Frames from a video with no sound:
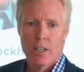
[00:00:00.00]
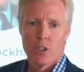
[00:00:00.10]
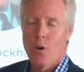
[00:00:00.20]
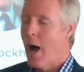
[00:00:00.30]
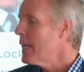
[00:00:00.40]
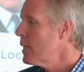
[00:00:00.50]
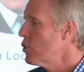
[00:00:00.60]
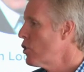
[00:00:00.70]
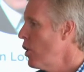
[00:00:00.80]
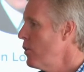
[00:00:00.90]
So I can
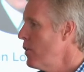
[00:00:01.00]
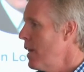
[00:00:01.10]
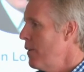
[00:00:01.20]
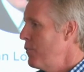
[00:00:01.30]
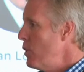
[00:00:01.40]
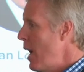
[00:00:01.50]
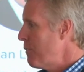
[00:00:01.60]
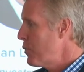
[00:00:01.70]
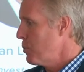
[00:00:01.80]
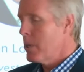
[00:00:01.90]
show you that if you
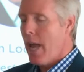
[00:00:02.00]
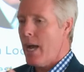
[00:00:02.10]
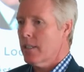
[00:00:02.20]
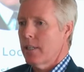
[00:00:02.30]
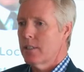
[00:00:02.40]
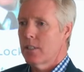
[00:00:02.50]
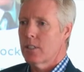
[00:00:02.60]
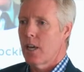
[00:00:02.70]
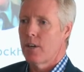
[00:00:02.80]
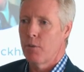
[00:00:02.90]
have three assets
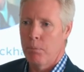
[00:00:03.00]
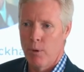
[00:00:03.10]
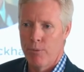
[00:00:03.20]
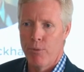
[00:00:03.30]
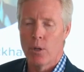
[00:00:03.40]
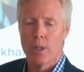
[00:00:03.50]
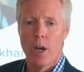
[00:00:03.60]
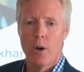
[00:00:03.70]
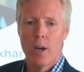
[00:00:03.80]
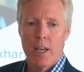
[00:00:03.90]
inside of a
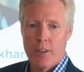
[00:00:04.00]
portfolio